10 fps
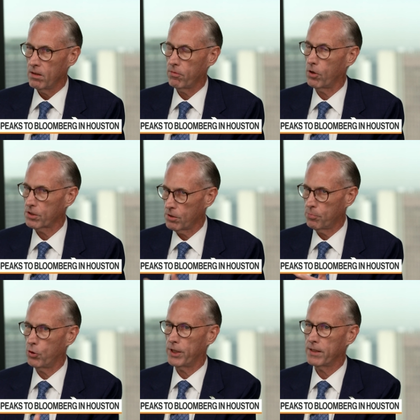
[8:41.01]
for us to
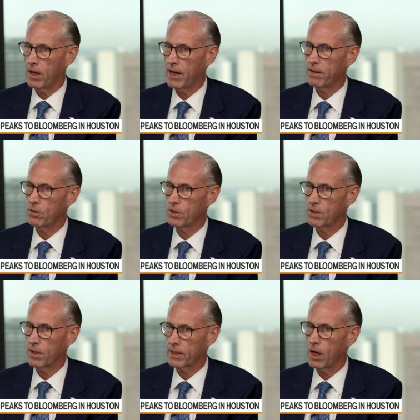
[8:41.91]
put in the hydrogen
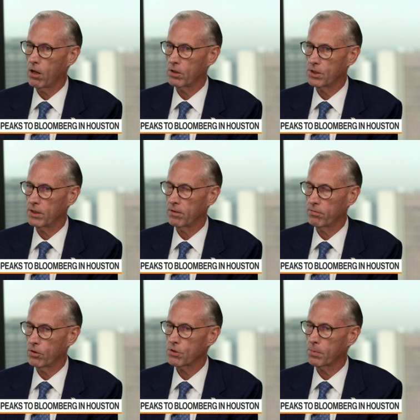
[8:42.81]
technology in the
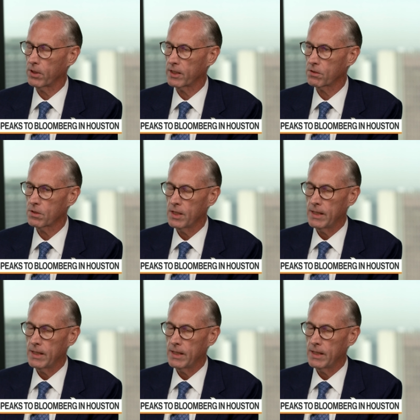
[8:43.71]
first place.